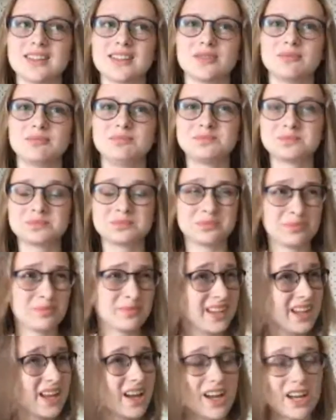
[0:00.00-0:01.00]
um,
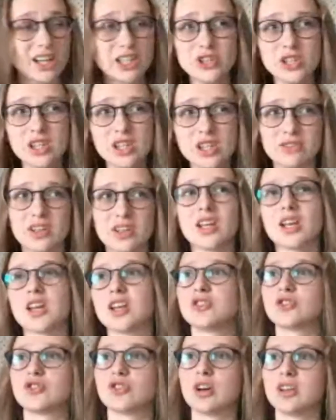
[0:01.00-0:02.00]
I actually really
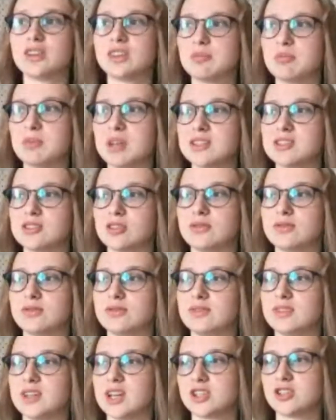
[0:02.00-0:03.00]
enjoyed the mix
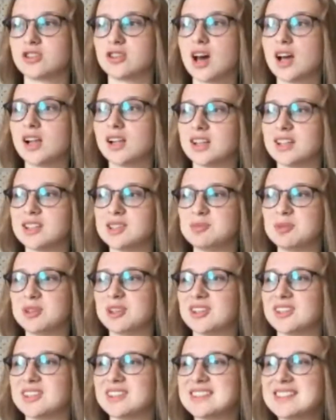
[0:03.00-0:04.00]
of nationalities
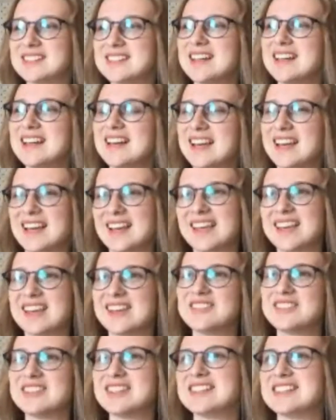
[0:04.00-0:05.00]
because it
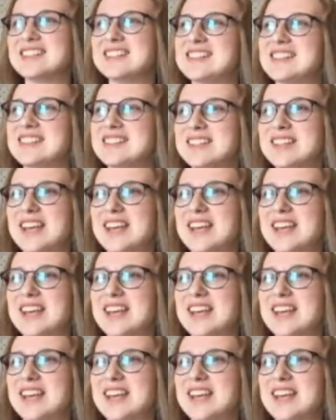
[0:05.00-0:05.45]
gives this,